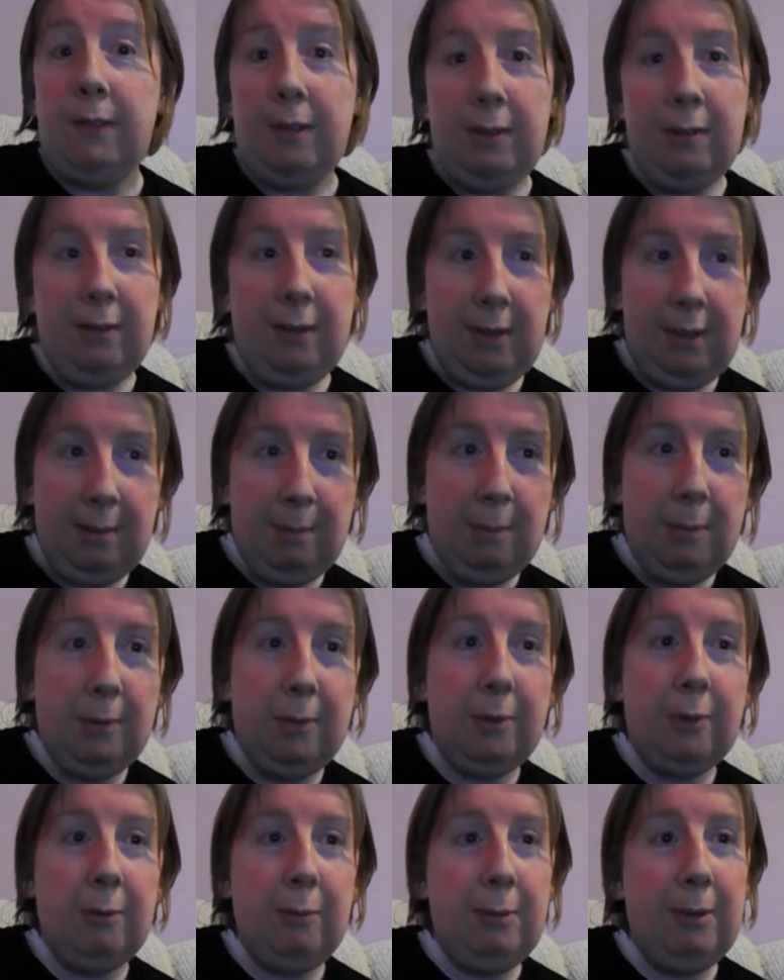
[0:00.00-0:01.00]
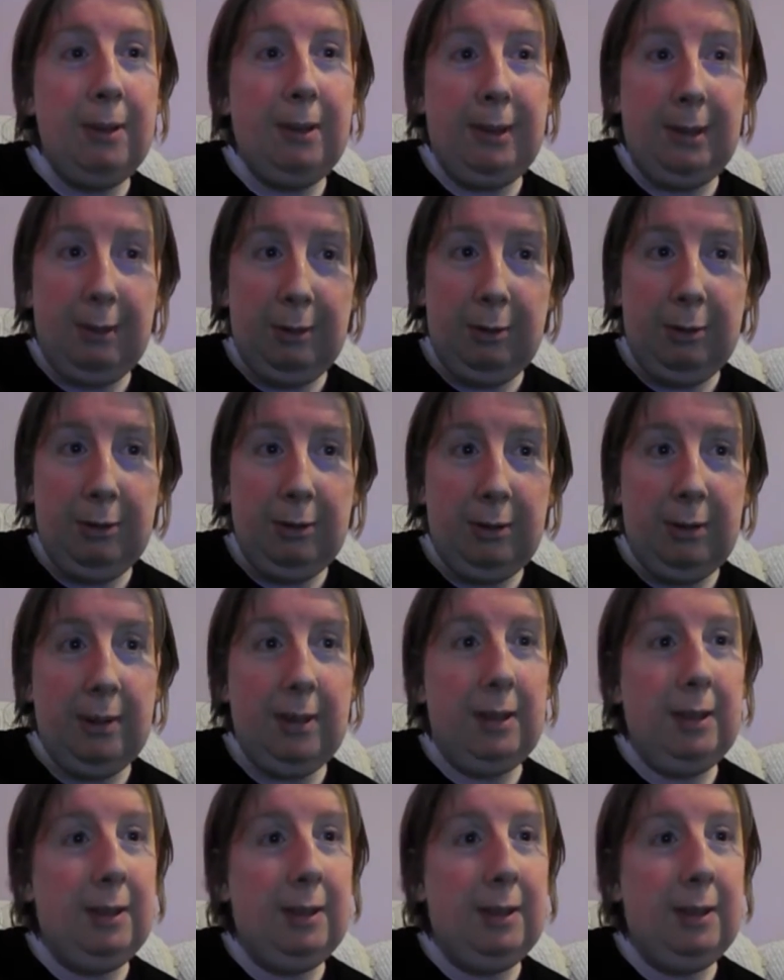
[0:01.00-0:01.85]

found this book really good.